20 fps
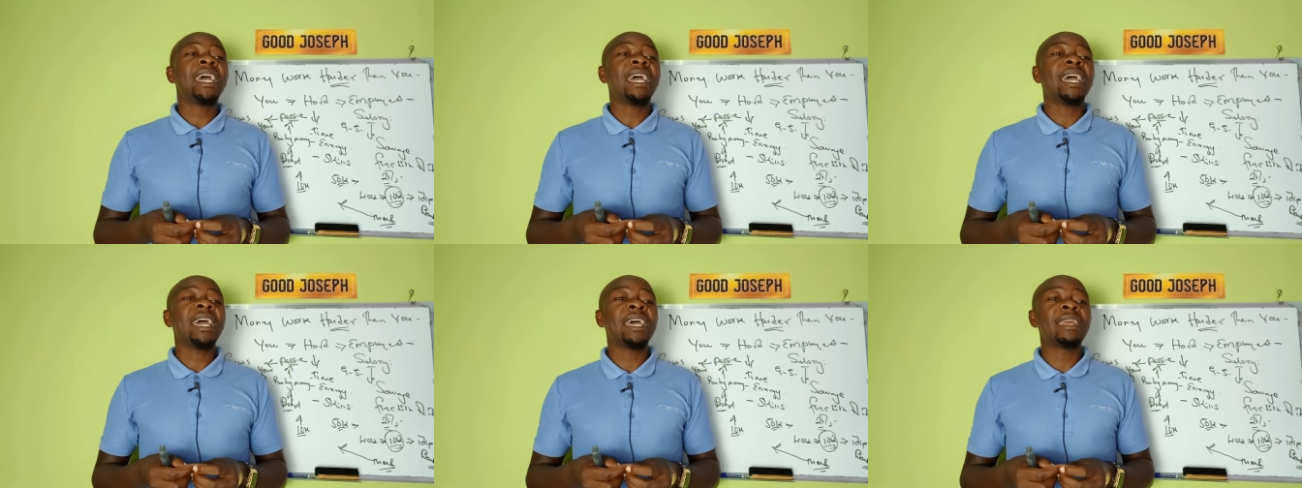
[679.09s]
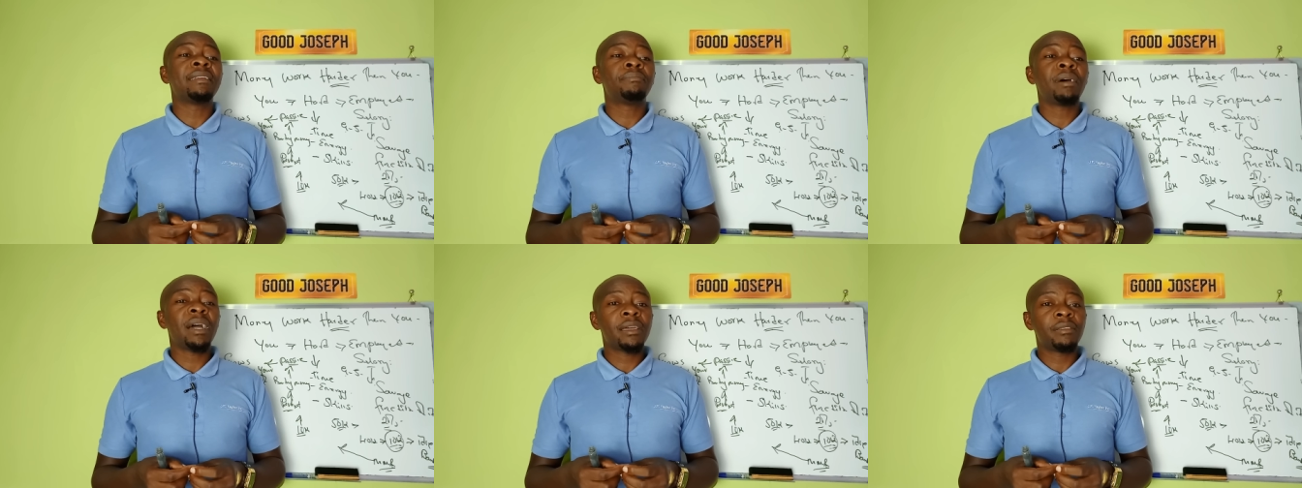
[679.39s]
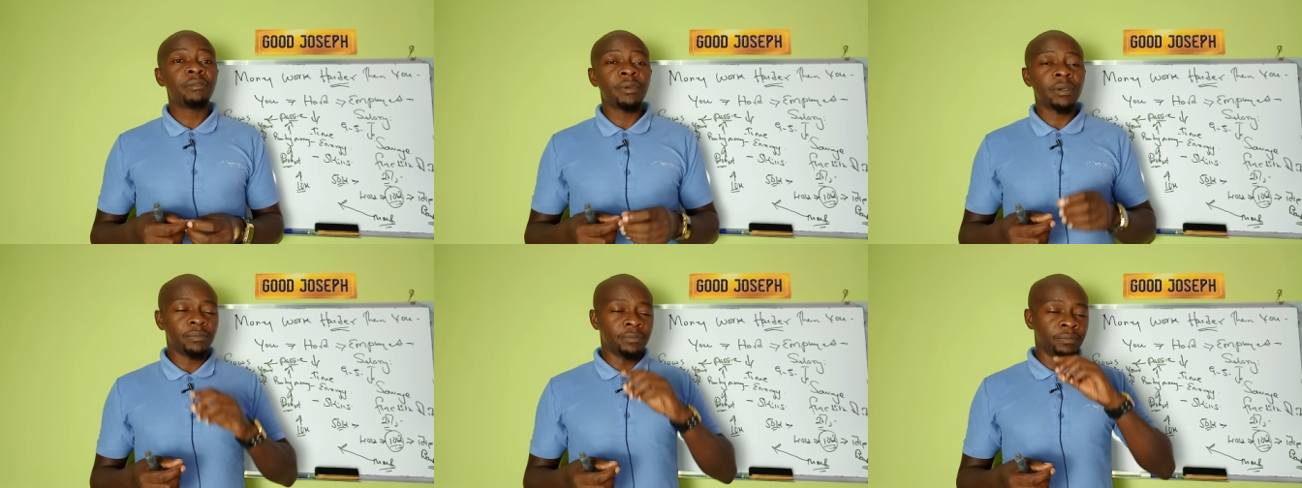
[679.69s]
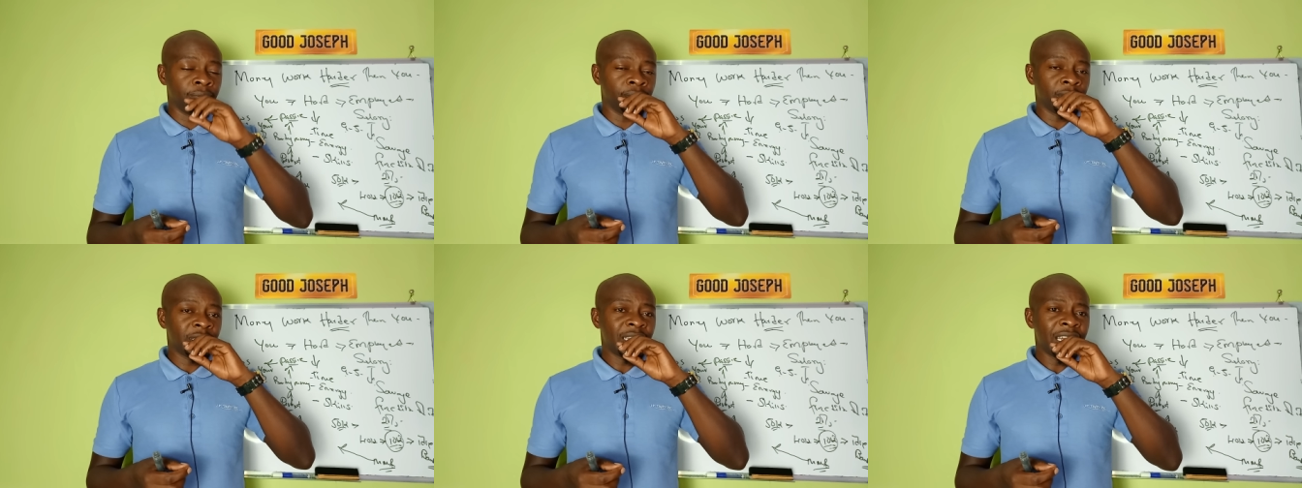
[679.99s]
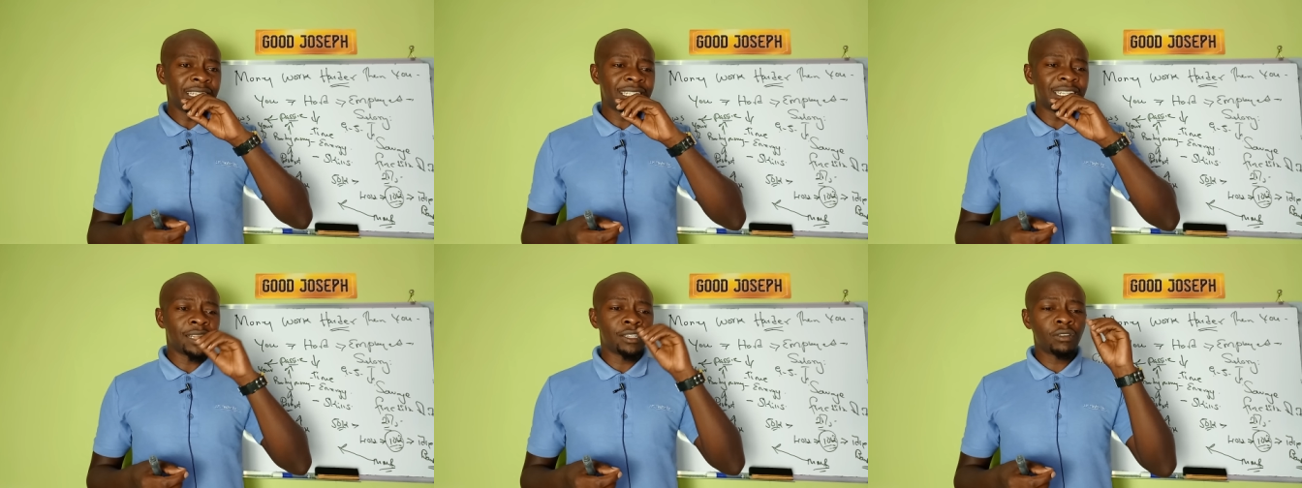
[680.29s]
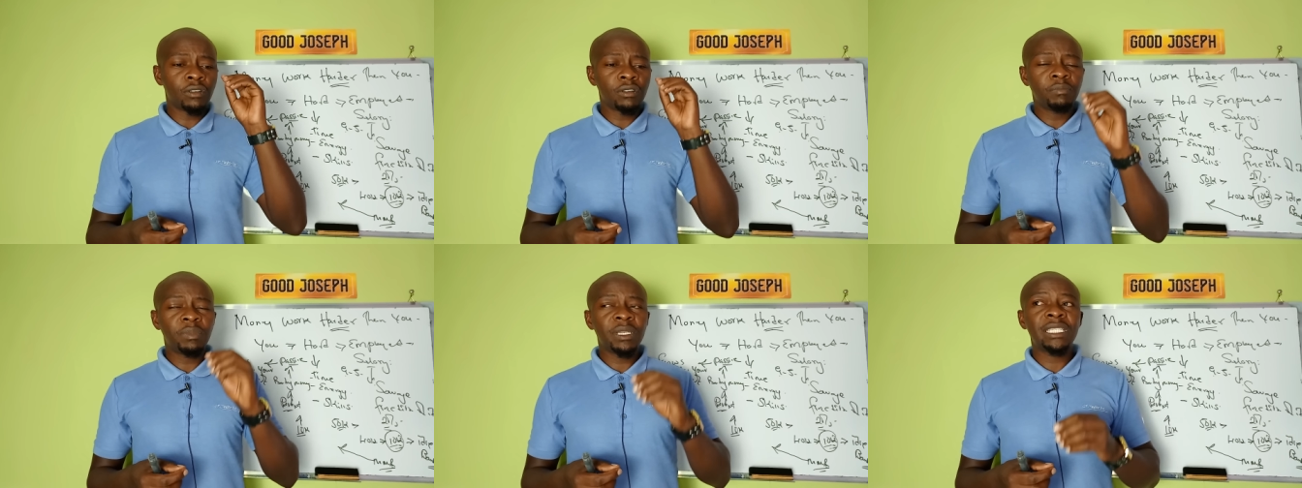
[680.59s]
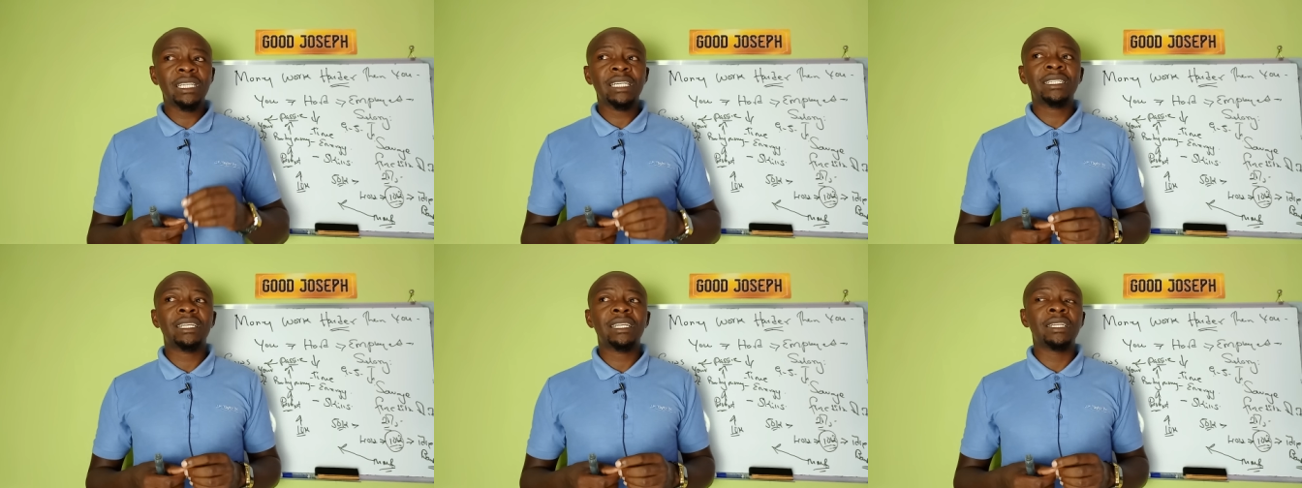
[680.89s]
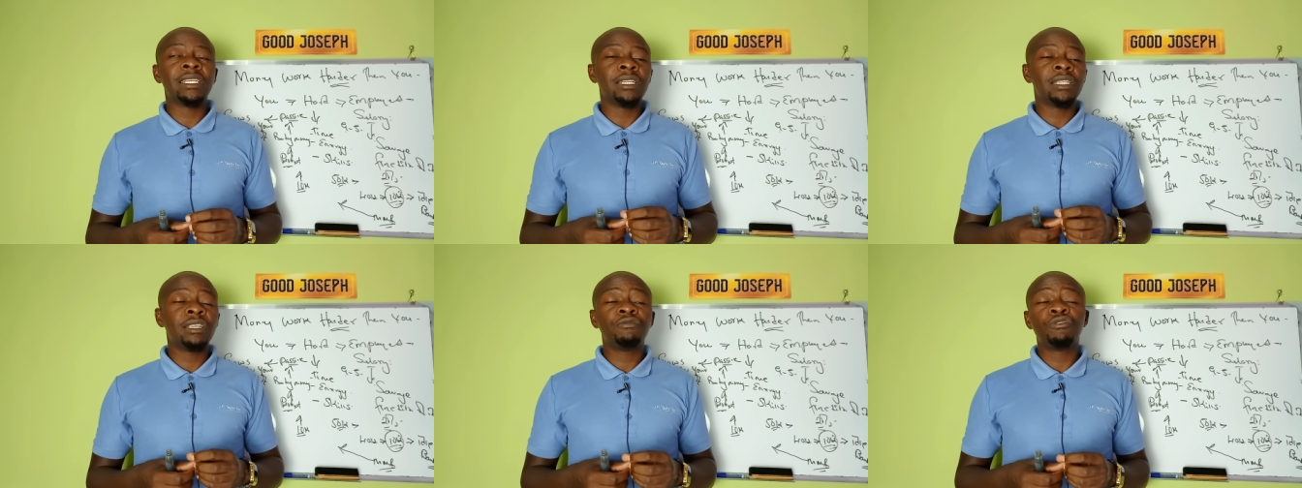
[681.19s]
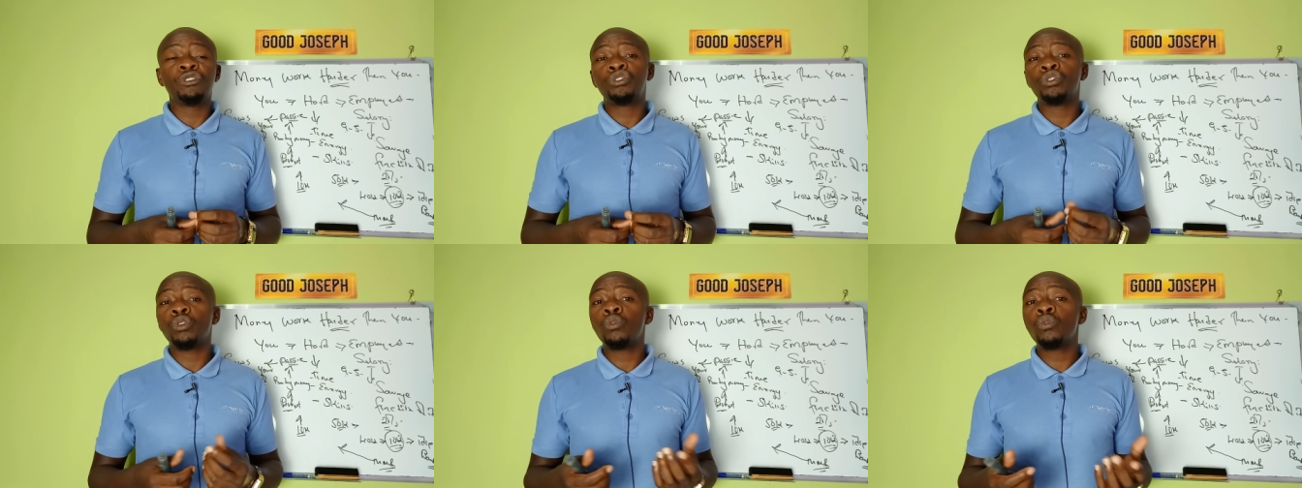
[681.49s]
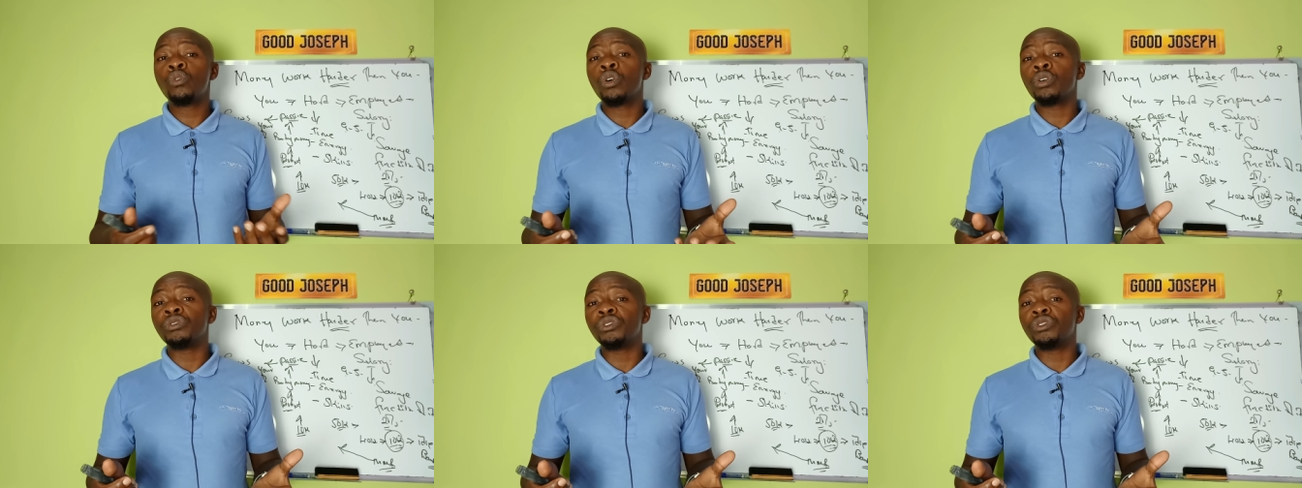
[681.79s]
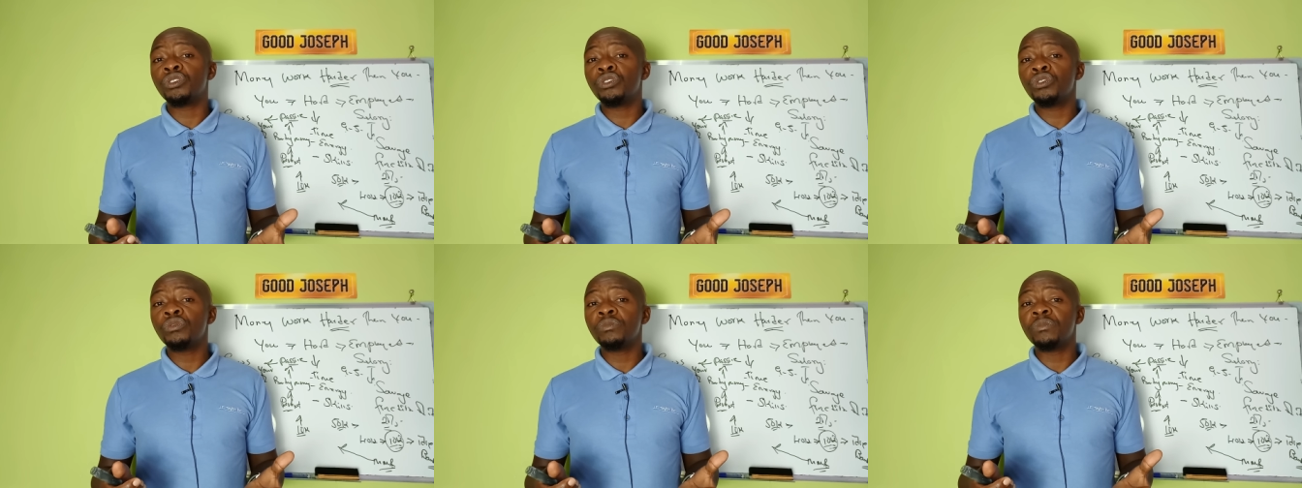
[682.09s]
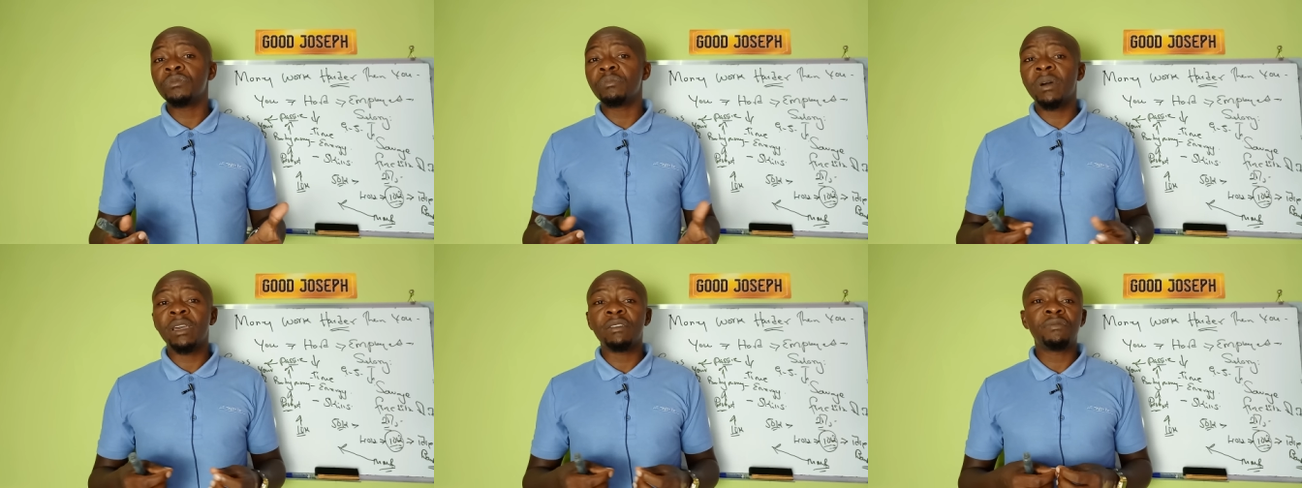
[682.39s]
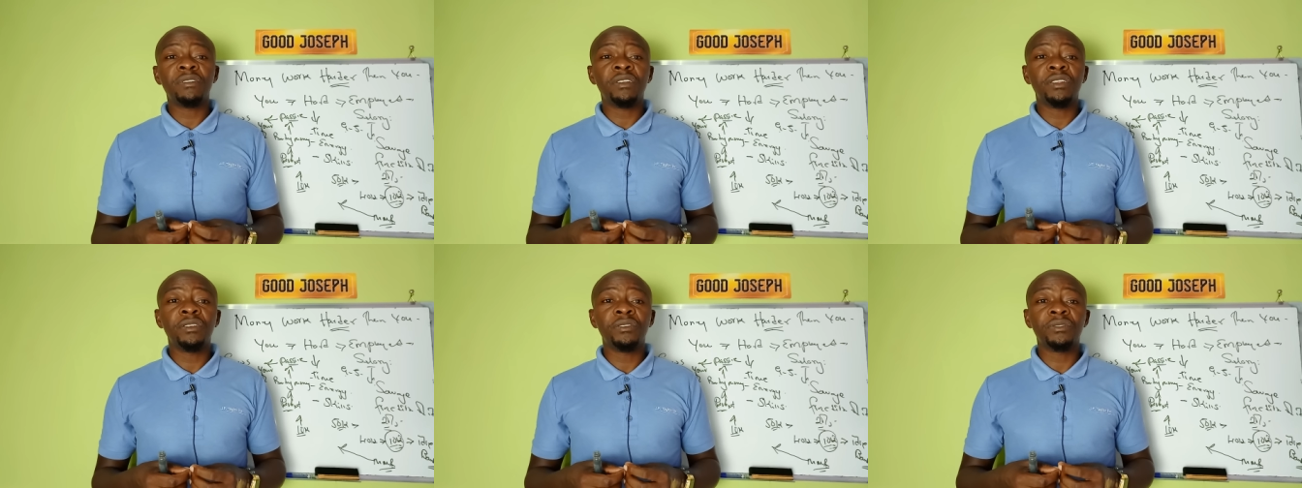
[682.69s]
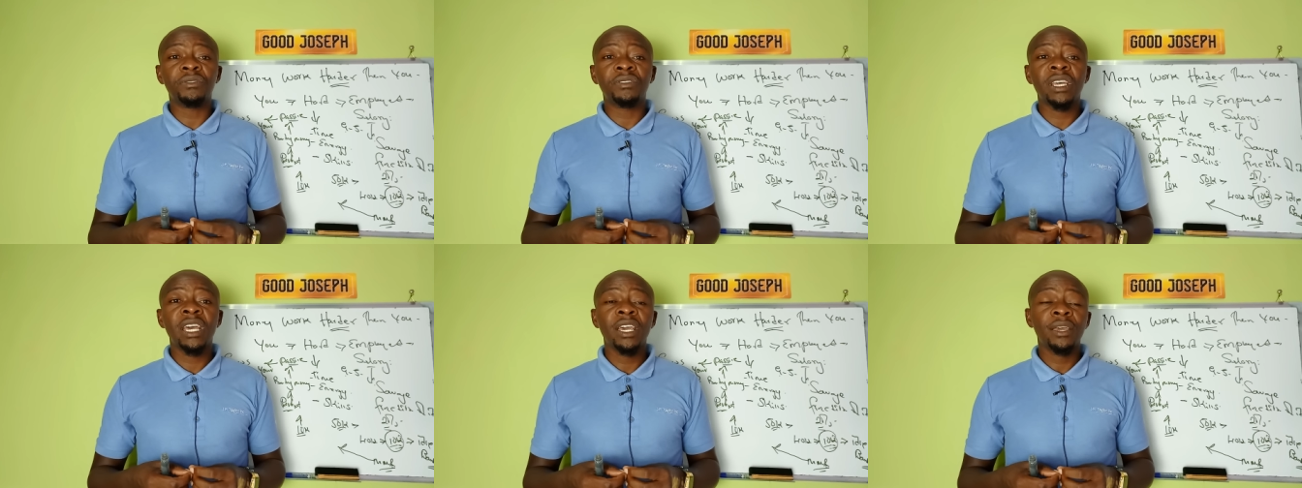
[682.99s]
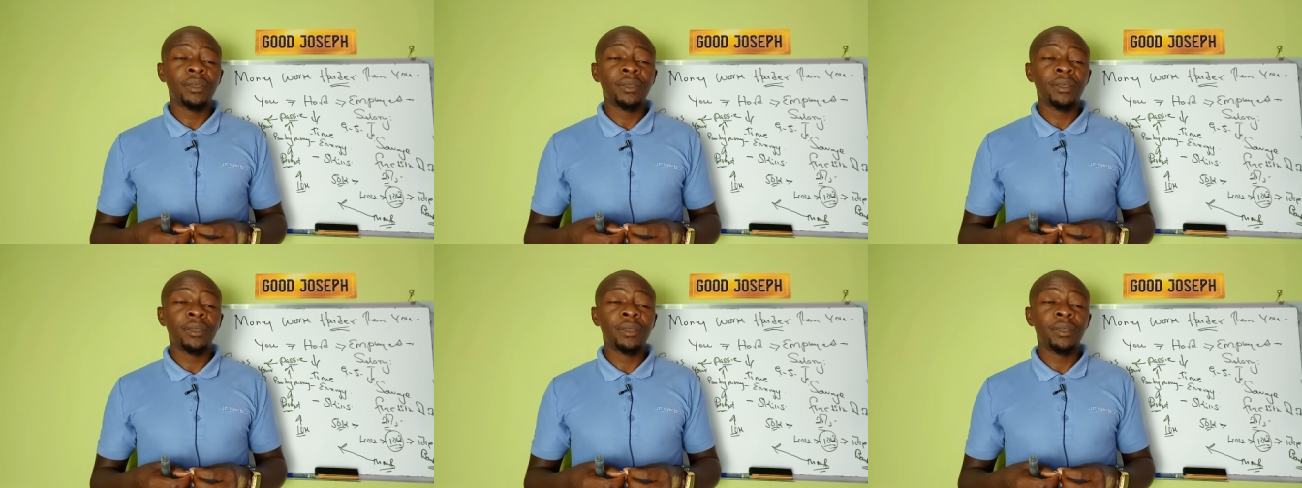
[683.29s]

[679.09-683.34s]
And by the way, listen, don't be just an individual who consumes my videos.